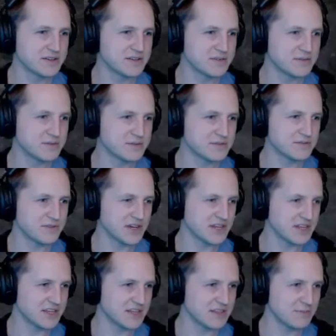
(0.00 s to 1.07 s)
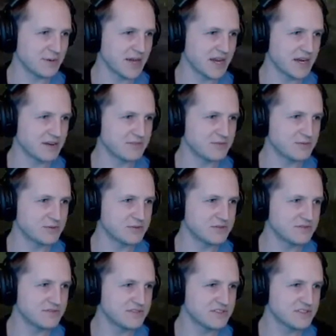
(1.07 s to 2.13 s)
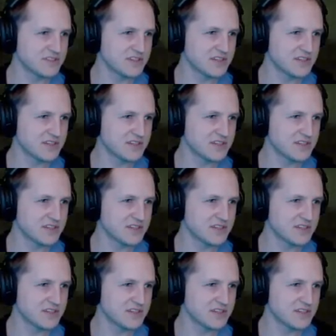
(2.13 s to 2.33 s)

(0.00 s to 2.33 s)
was fighting the pack of wolves.